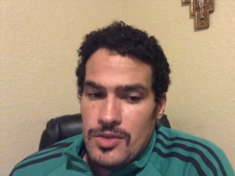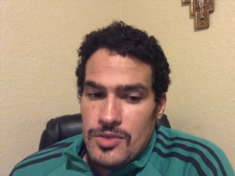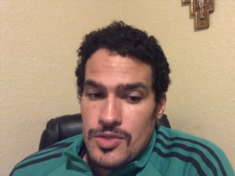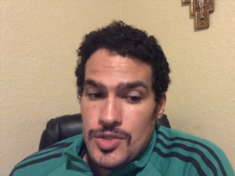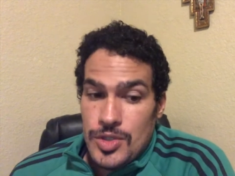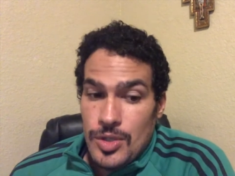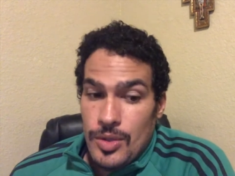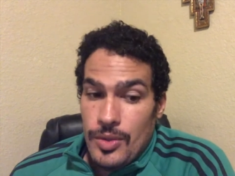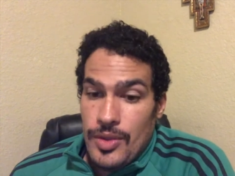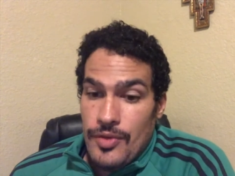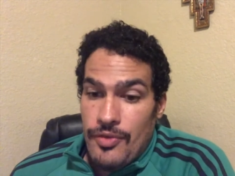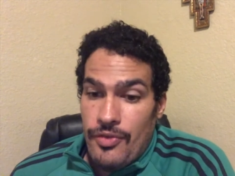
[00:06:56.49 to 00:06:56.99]

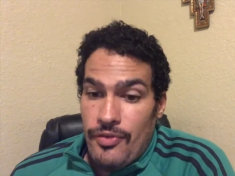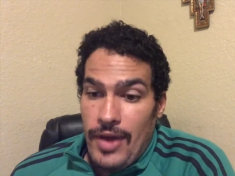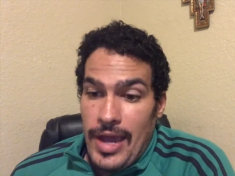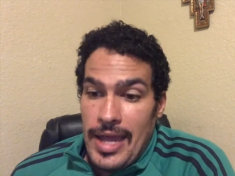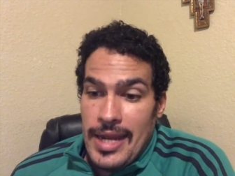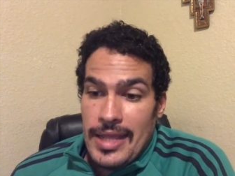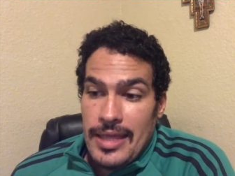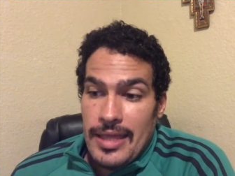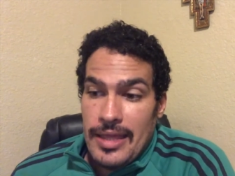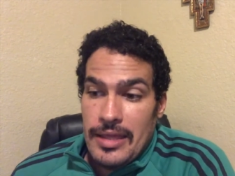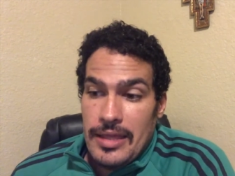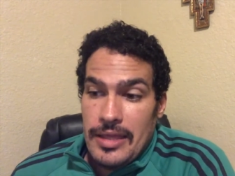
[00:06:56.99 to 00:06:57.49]
So the
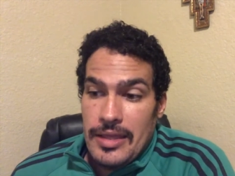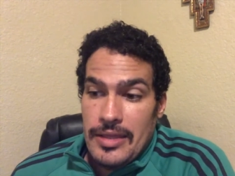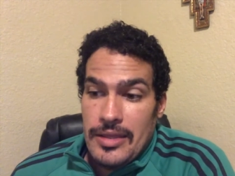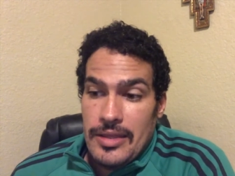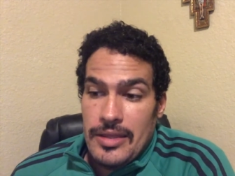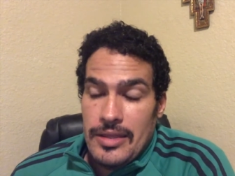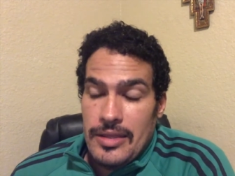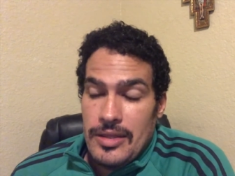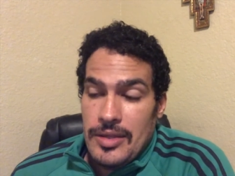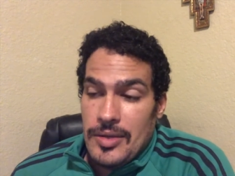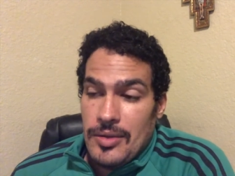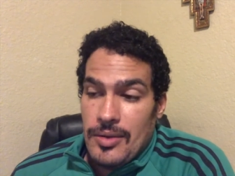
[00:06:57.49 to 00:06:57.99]
fighting,
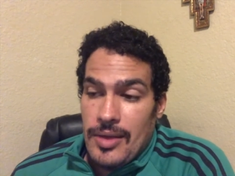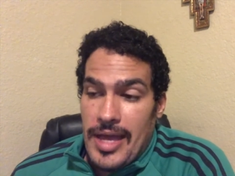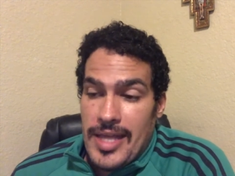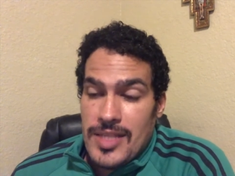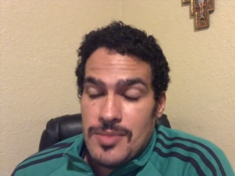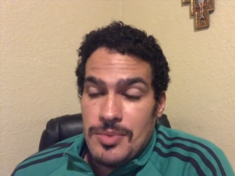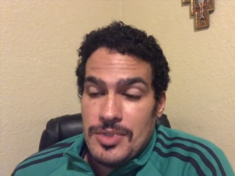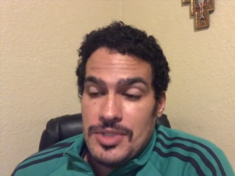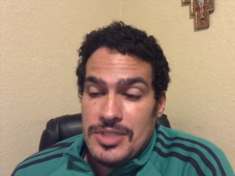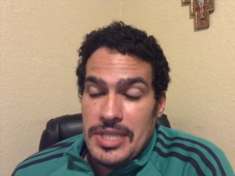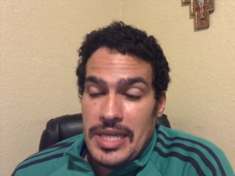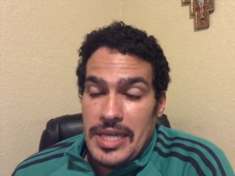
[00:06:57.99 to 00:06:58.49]
you know, has
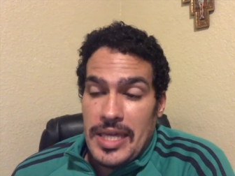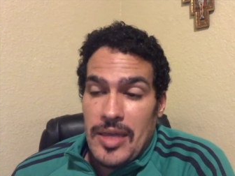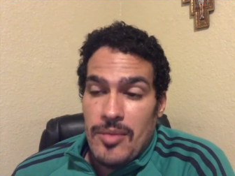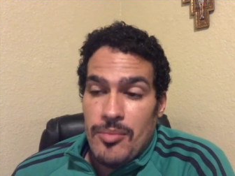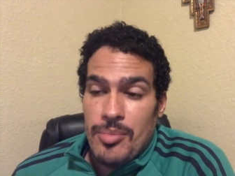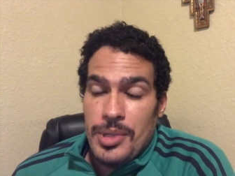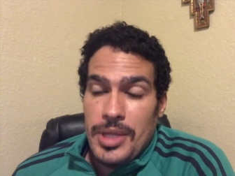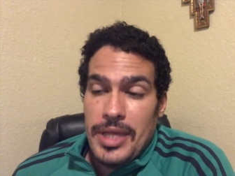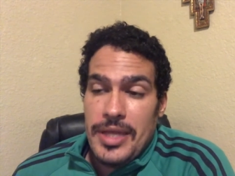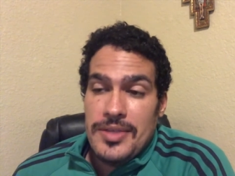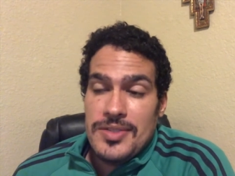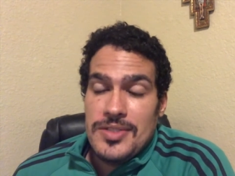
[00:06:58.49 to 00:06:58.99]
been taking
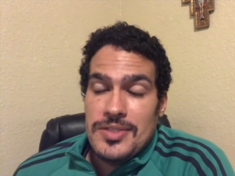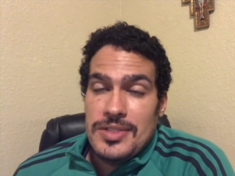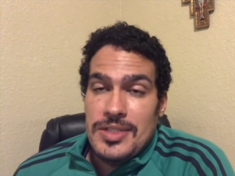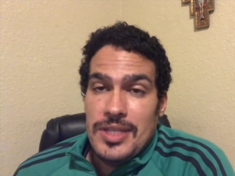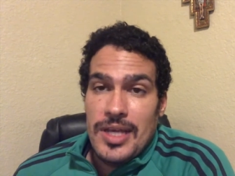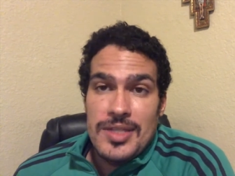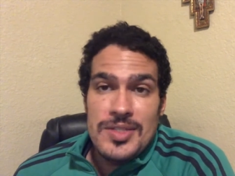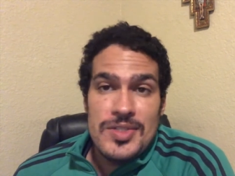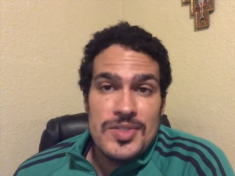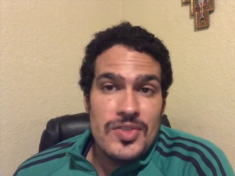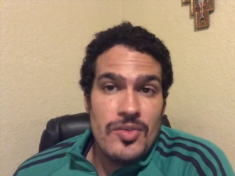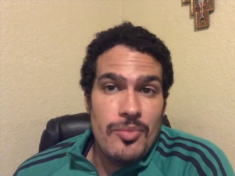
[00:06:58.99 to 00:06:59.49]
place.
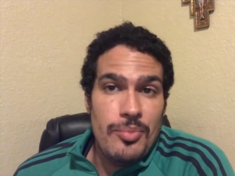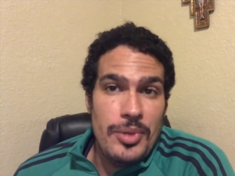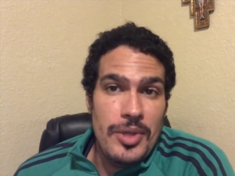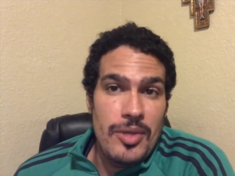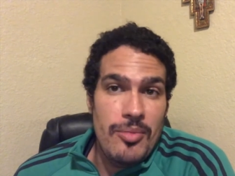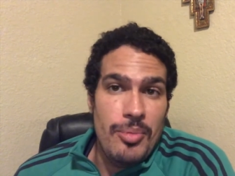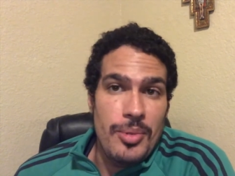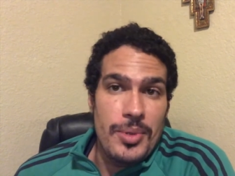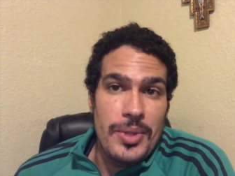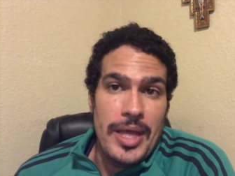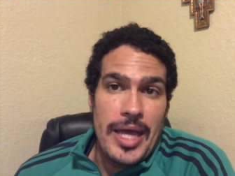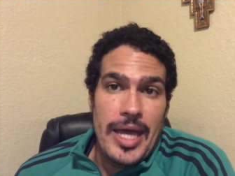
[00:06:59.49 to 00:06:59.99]
Dozens of
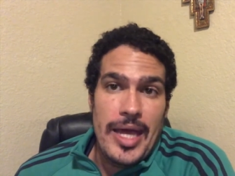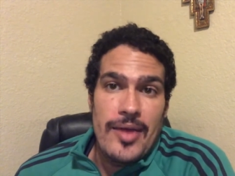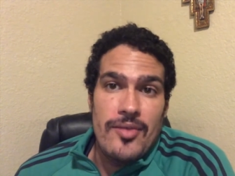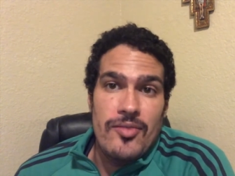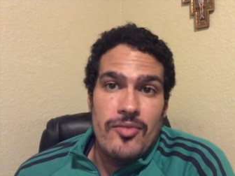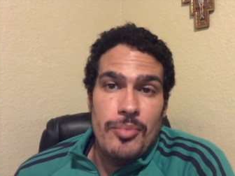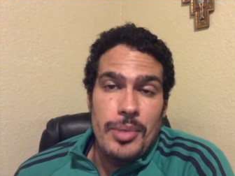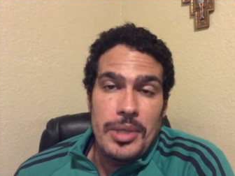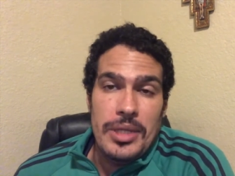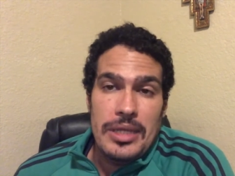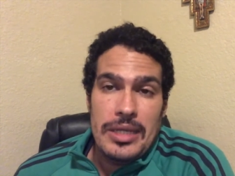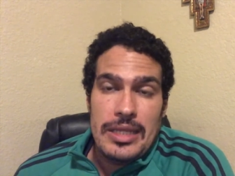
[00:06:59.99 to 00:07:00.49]
people
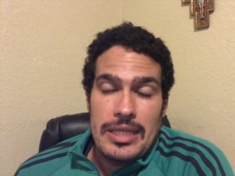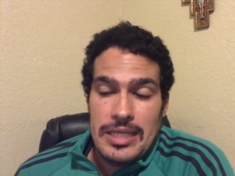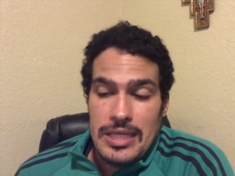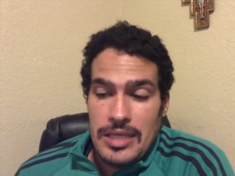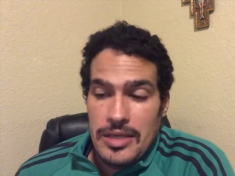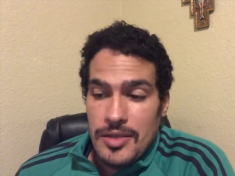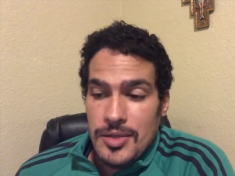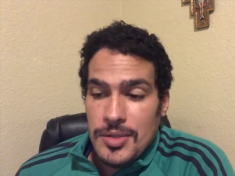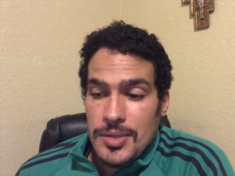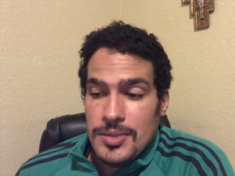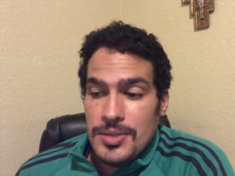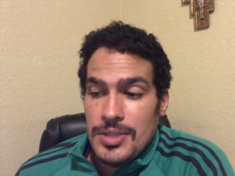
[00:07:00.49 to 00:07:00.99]
have been
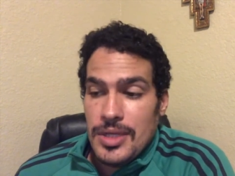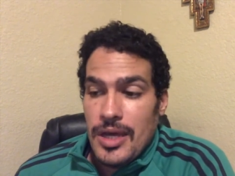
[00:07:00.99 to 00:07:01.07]
killed.